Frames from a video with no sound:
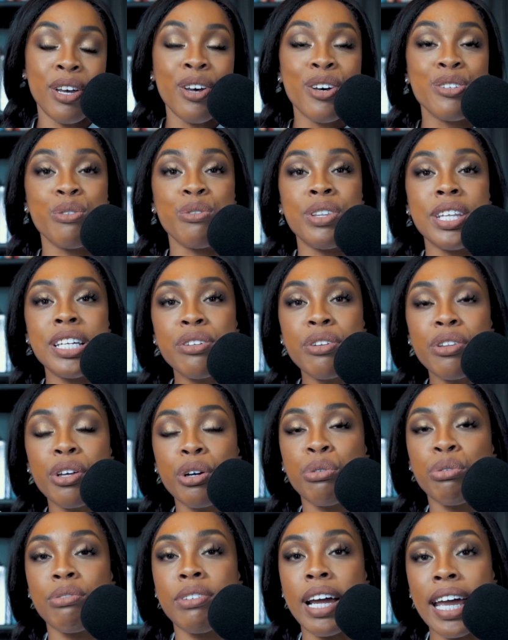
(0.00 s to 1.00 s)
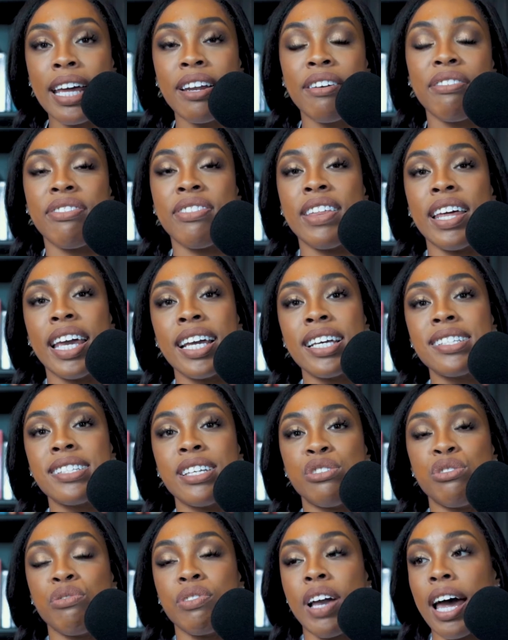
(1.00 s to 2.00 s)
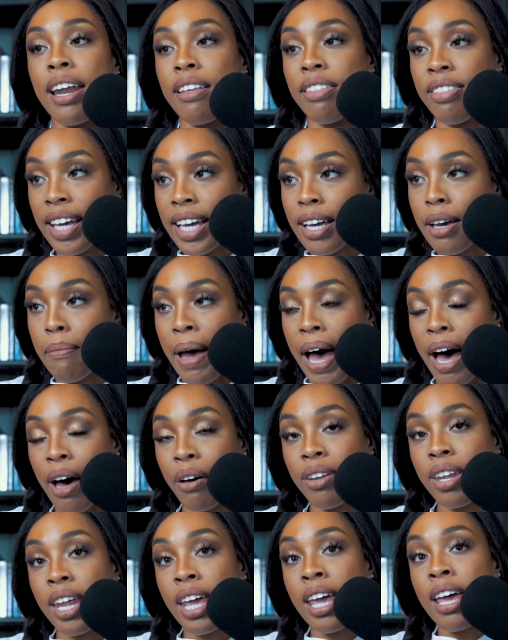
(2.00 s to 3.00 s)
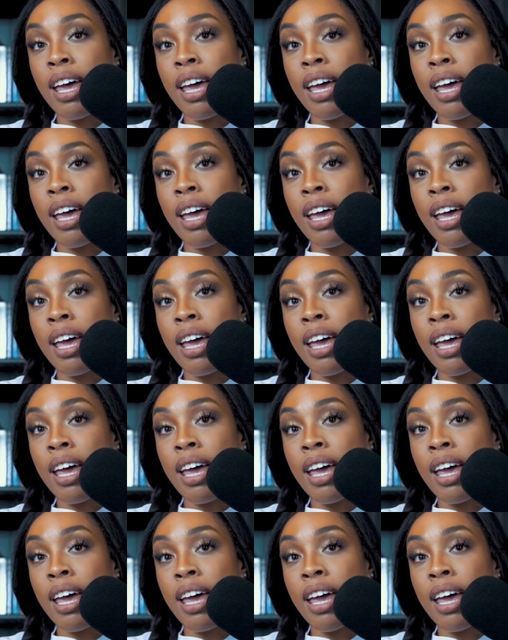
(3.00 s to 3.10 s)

So these are the creative things that you've got to think about